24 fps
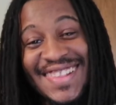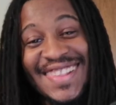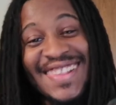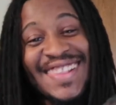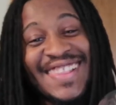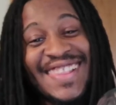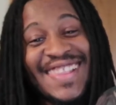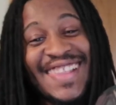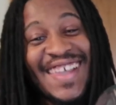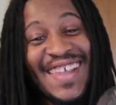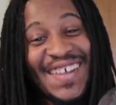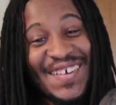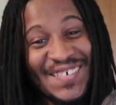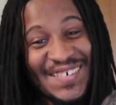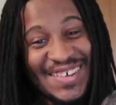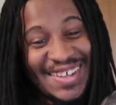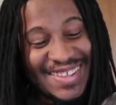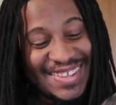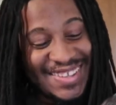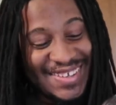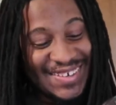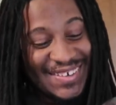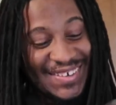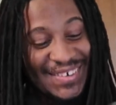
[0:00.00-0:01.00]
like we
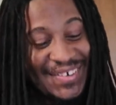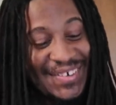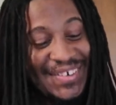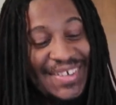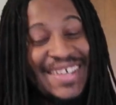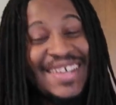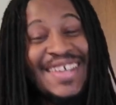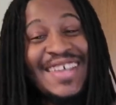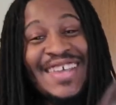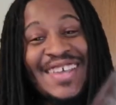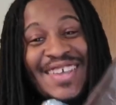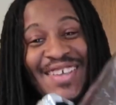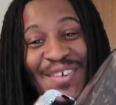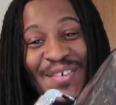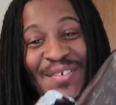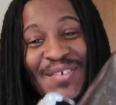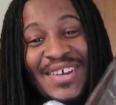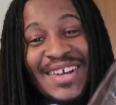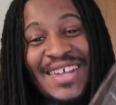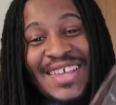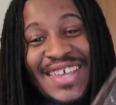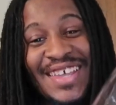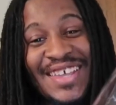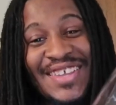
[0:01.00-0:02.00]
do, you
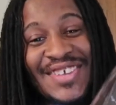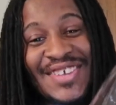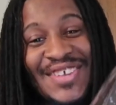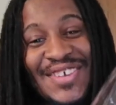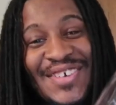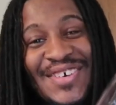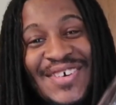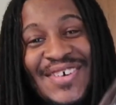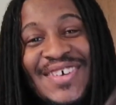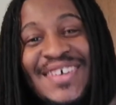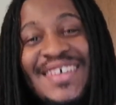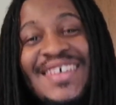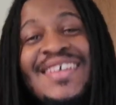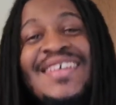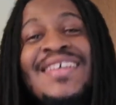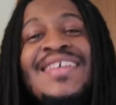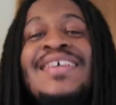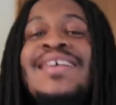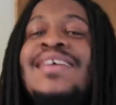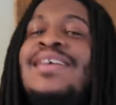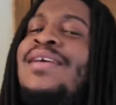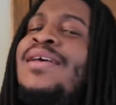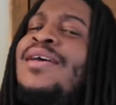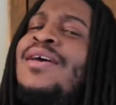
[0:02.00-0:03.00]
want to Or if you're you,
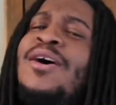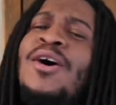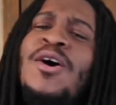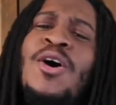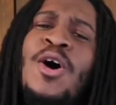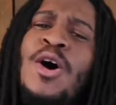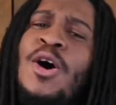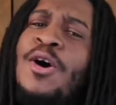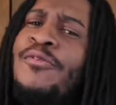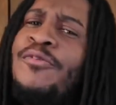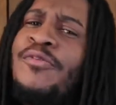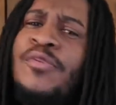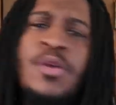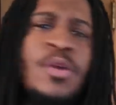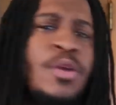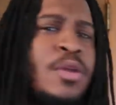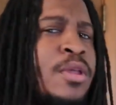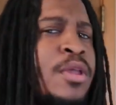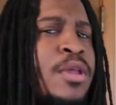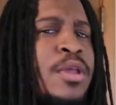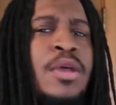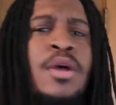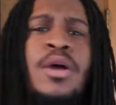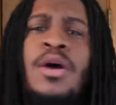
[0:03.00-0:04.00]
entertaining a small or,
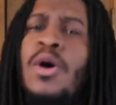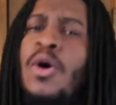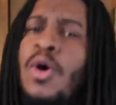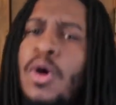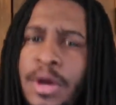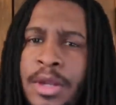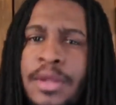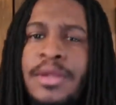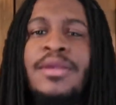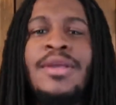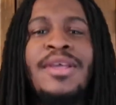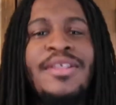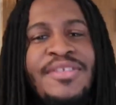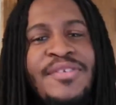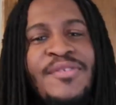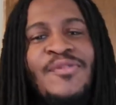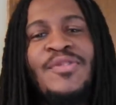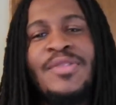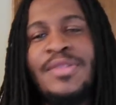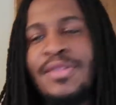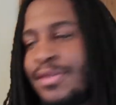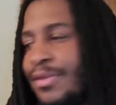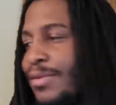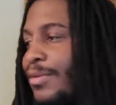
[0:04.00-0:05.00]
army. Or it's...
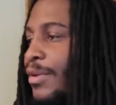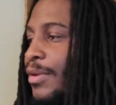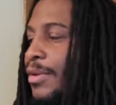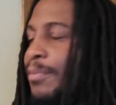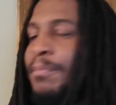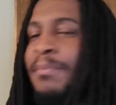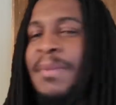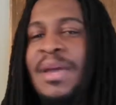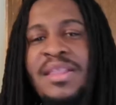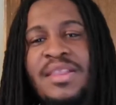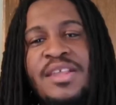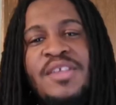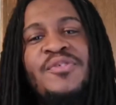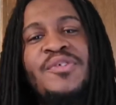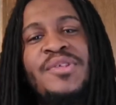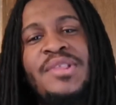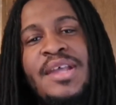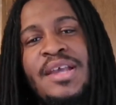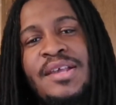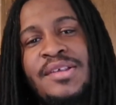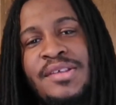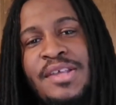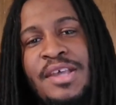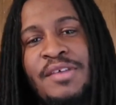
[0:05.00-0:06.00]
Make this for
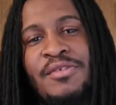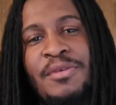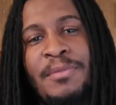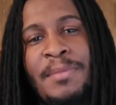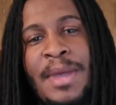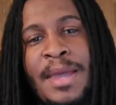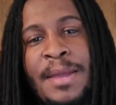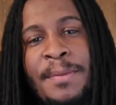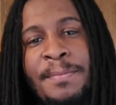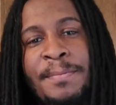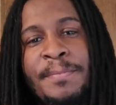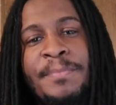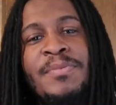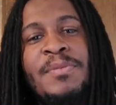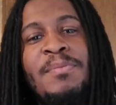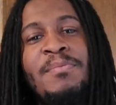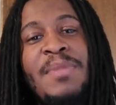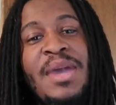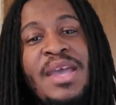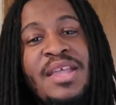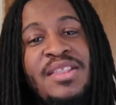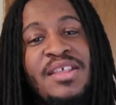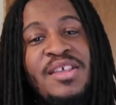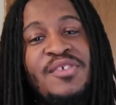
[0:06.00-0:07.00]
Thanksgiving, man.
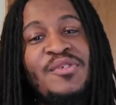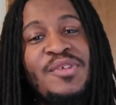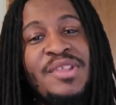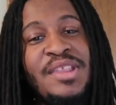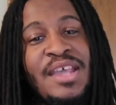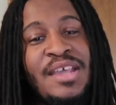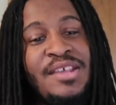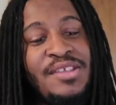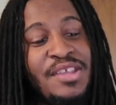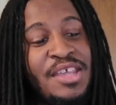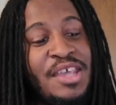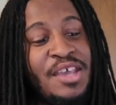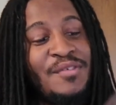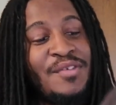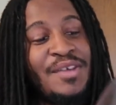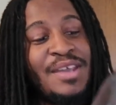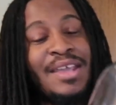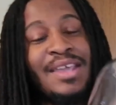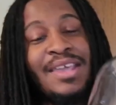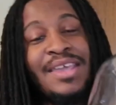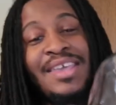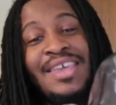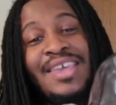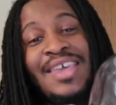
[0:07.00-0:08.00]
Make this for
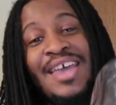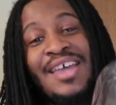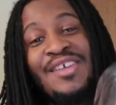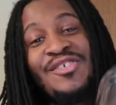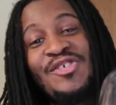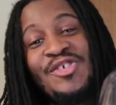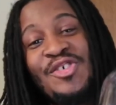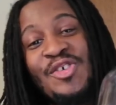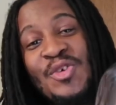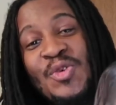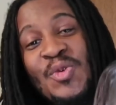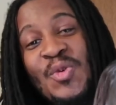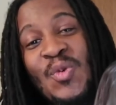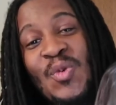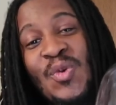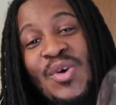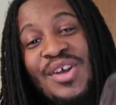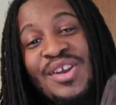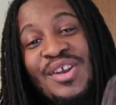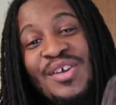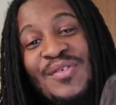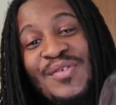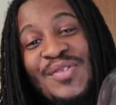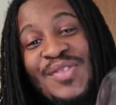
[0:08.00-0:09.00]
Thanksgiving. Get you
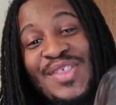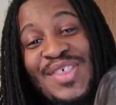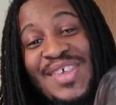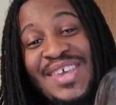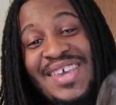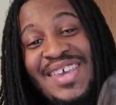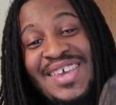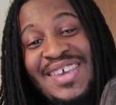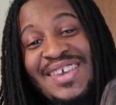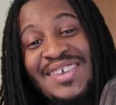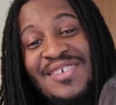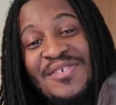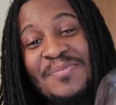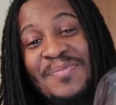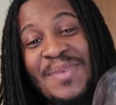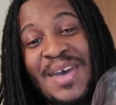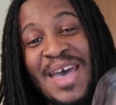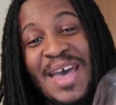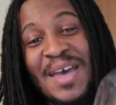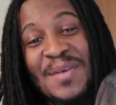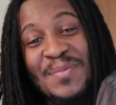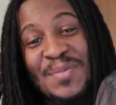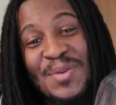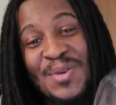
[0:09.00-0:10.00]
one of these
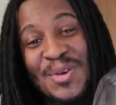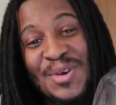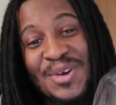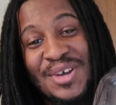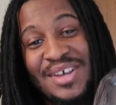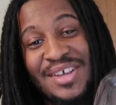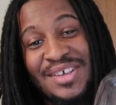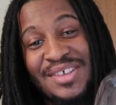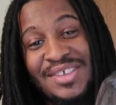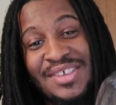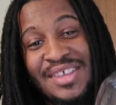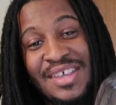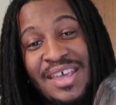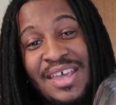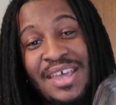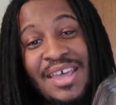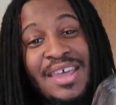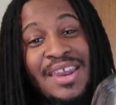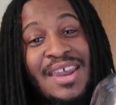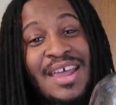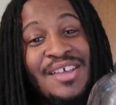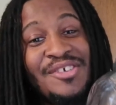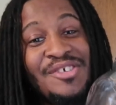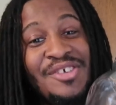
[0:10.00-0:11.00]
bad boys.
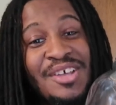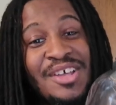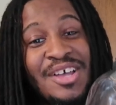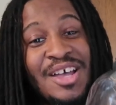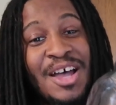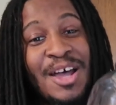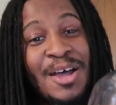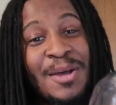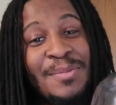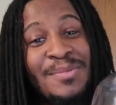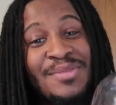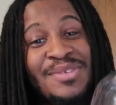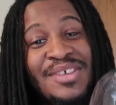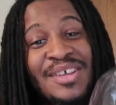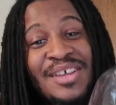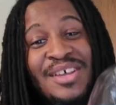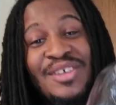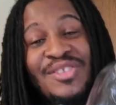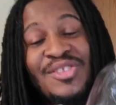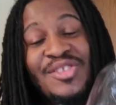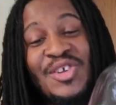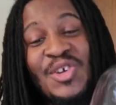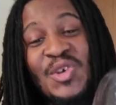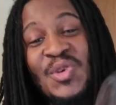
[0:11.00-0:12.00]
Dispenser. actually comes
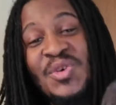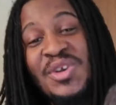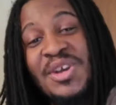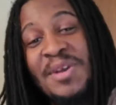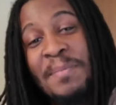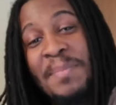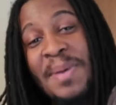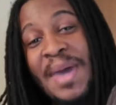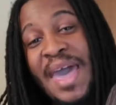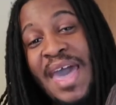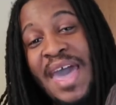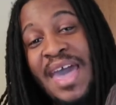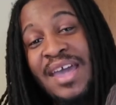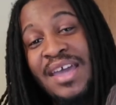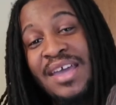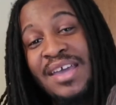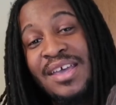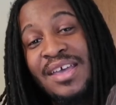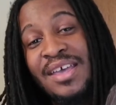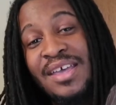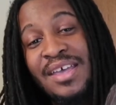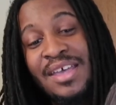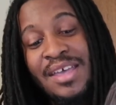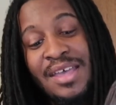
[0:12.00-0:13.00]
two in a pack.
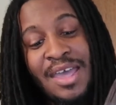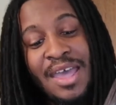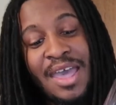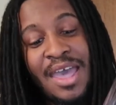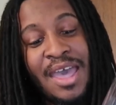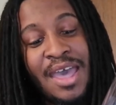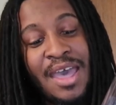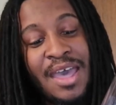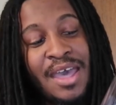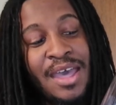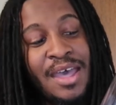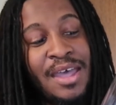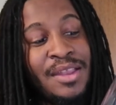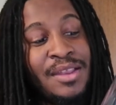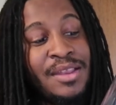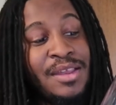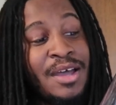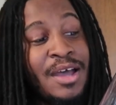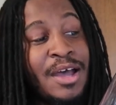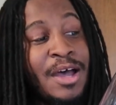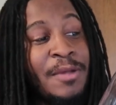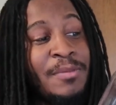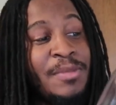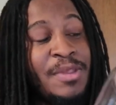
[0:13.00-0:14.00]
Yeah. And
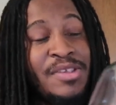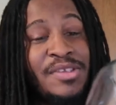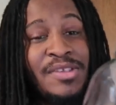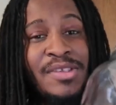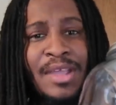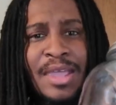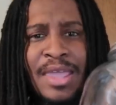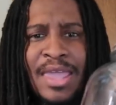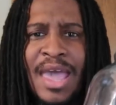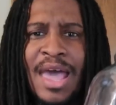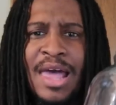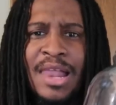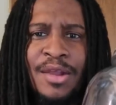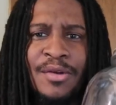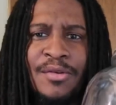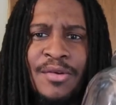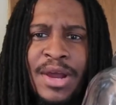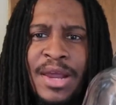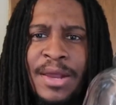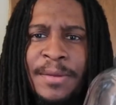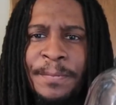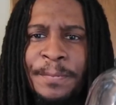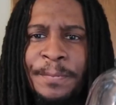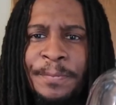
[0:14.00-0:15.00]
uh, this is a gallon,
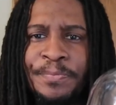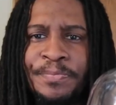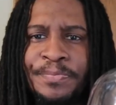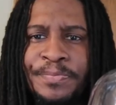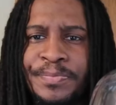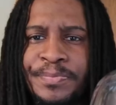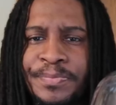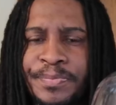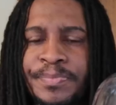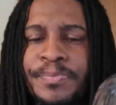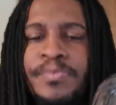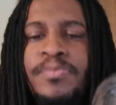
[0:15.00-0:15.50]
right? Yeah.